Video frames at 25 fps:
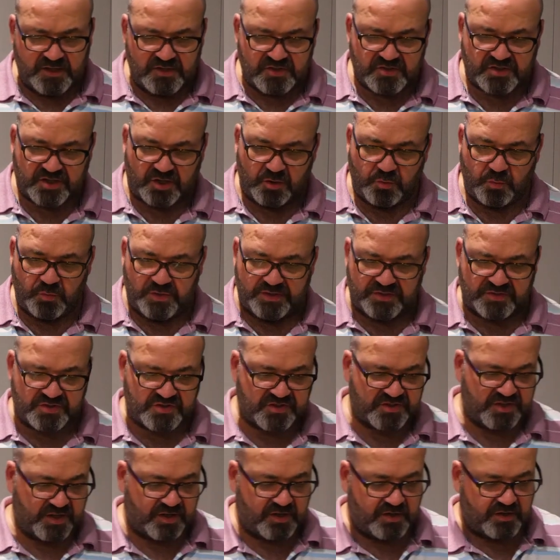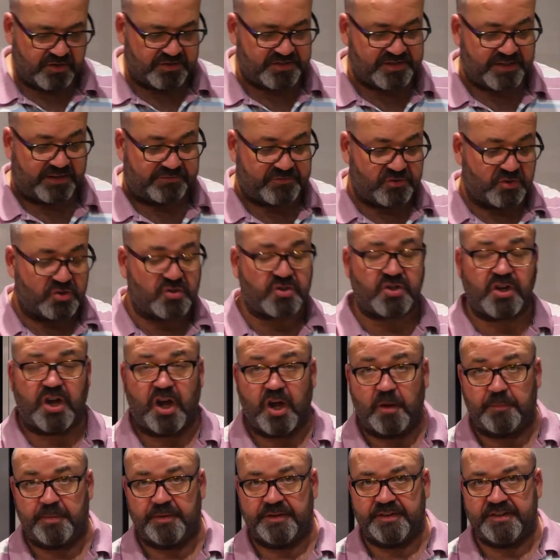So we'll start, I've just
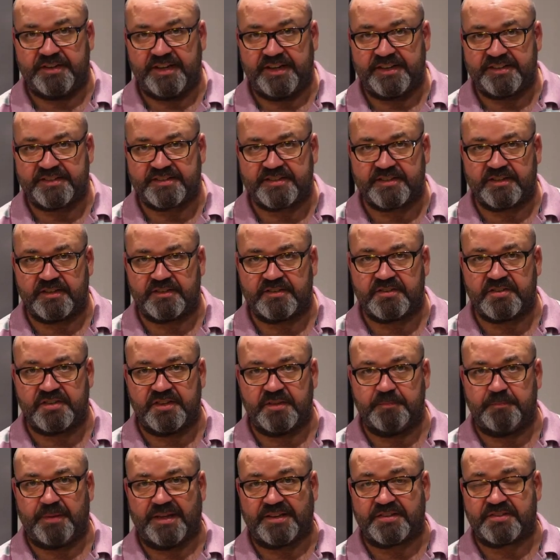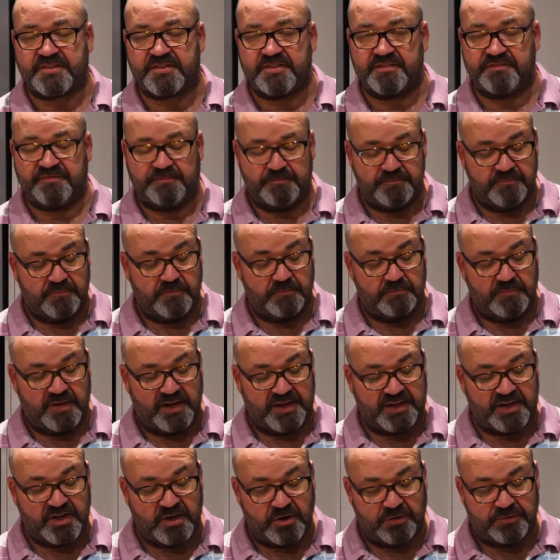sharpened it to the best of
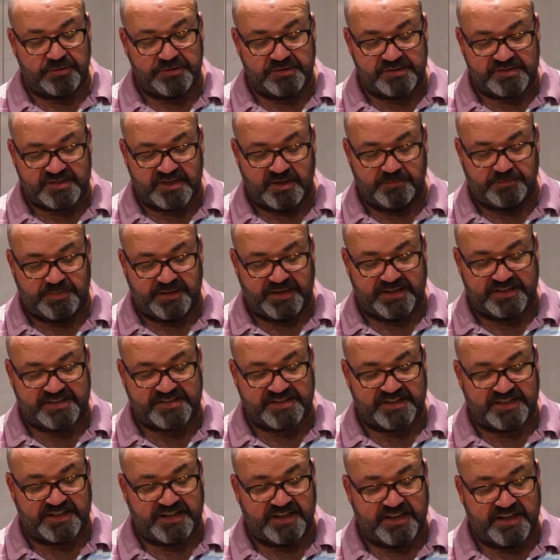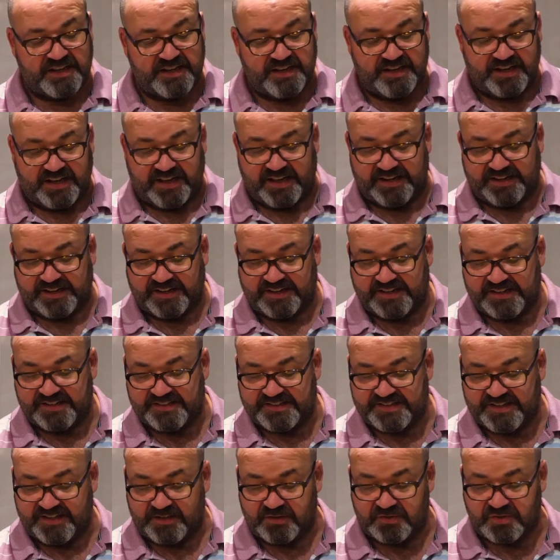my current ability, and I can
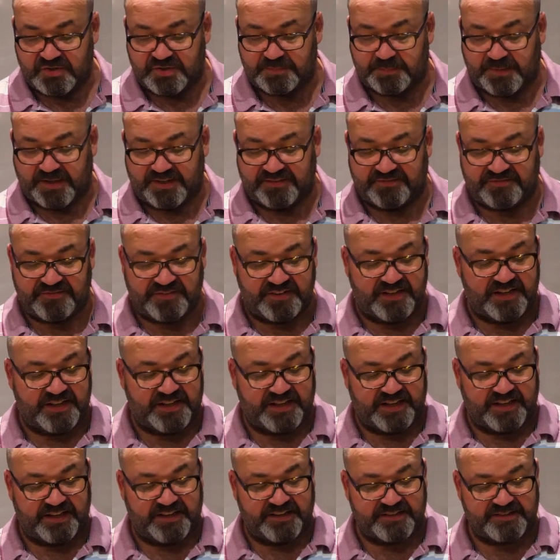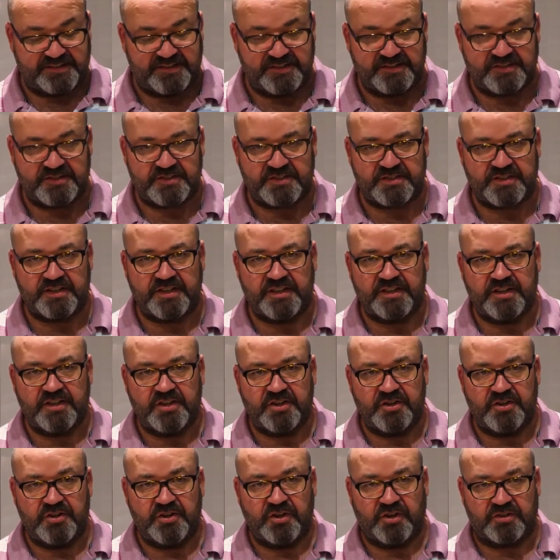tell just by feeling it, it's
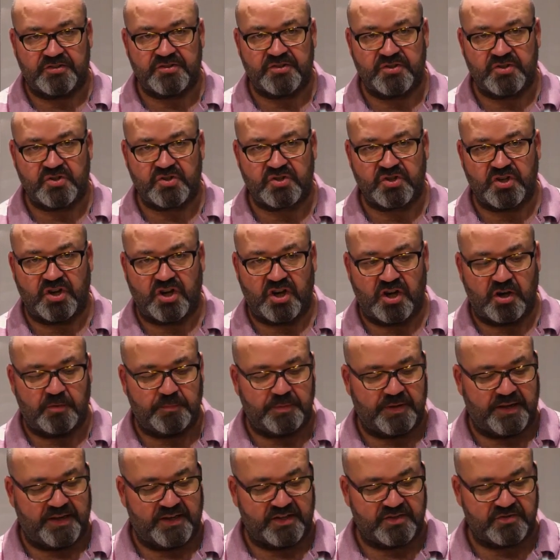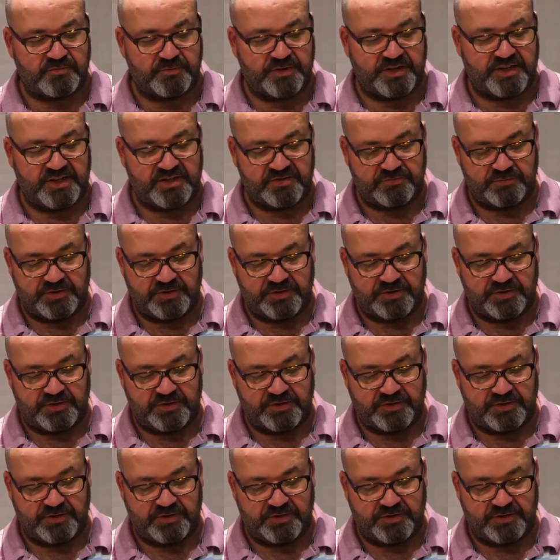not as sharp as Rykys.